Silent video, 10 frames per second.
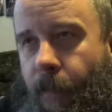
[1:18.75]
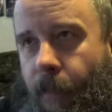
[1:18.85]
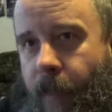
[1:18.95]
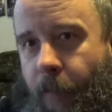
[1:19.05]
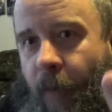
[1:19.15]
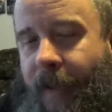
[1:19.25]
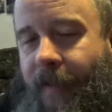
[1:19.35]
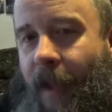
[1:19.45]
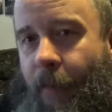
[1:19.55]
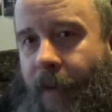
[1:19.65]
they break it
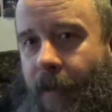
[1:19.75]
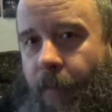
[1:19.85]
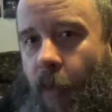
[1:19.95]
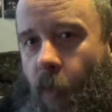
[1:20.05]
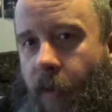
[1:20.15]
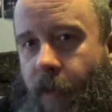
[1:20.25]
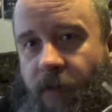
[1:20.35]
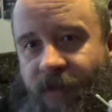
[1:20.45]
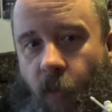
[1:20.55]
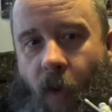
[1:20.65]
down by number, what
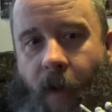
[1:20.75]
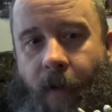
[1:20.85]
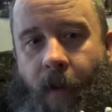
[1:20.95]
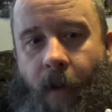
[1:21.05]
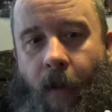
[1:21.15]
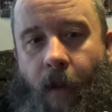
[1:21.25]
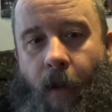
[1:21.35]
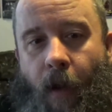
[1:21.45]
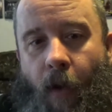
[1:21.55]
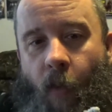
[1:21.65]
goes to what.
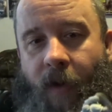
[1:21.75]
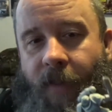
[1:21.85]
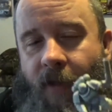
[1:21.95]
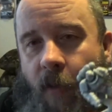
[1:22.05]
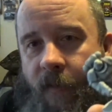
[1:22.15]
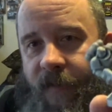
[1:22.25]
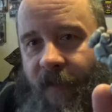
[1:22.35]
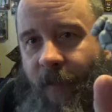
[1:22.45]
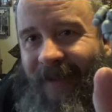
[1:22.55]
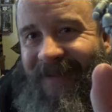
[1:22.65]
What I thought was a
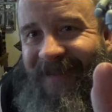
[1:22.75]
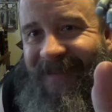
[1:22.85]
little bit,